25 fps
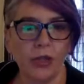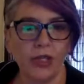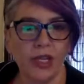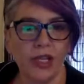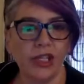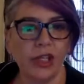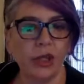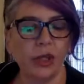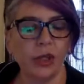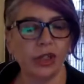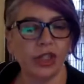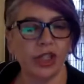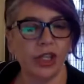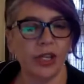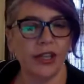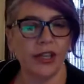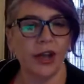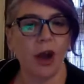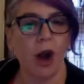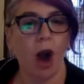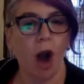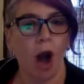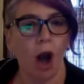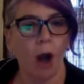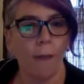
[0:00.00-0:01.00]
And usually there
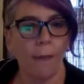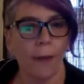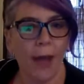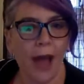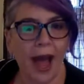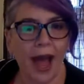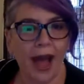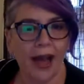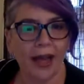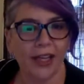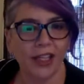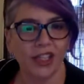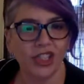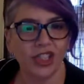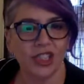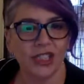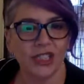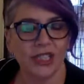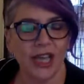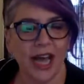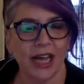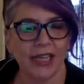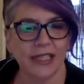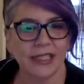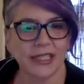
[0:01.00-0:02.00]
are packages
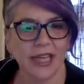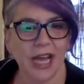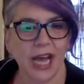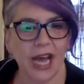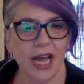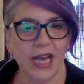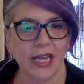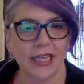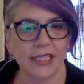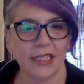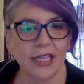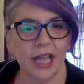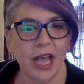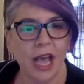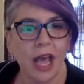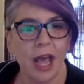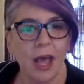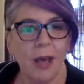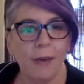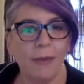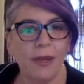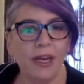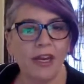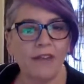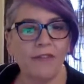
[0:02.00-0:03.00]
that size,
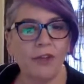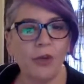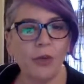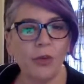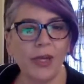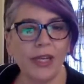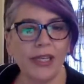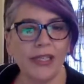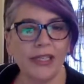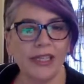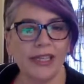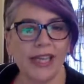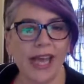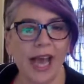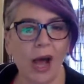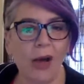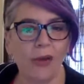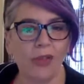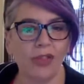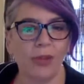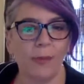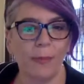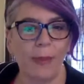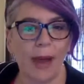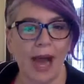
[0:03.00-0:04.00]
but if you need to
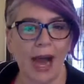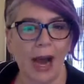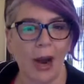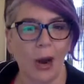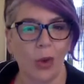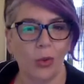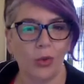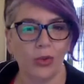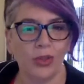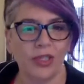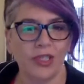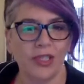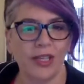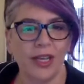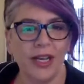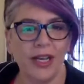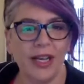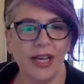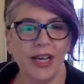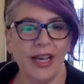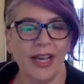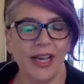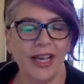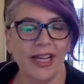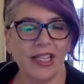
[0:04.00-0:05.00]
count them out,
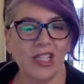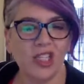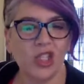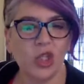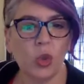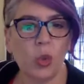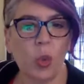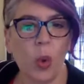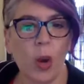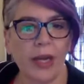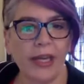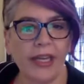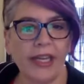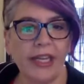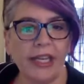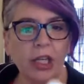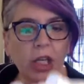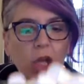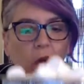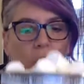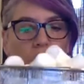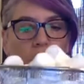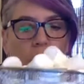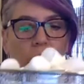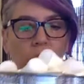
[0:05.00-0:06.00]
it's twenty
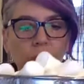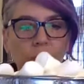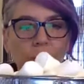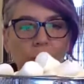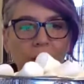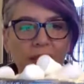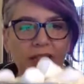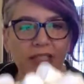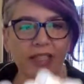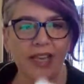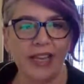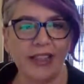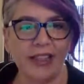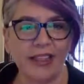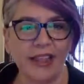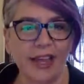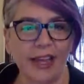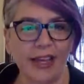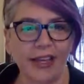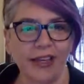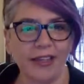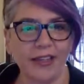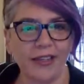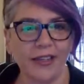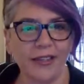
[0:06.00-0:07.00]
large ones, I
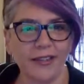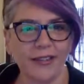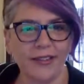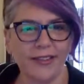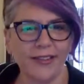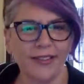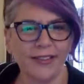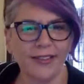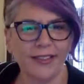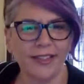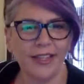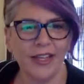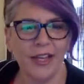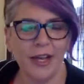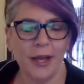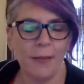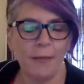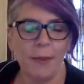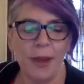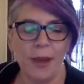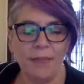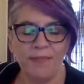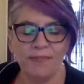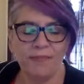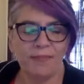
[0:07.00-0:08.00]
think.
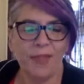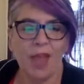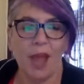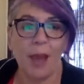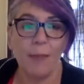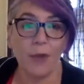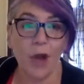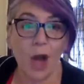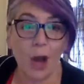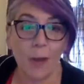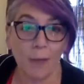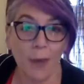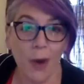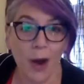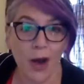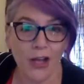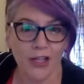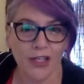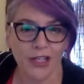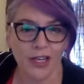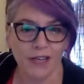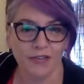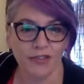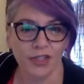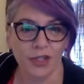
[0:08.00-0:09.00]
But I'm not positive.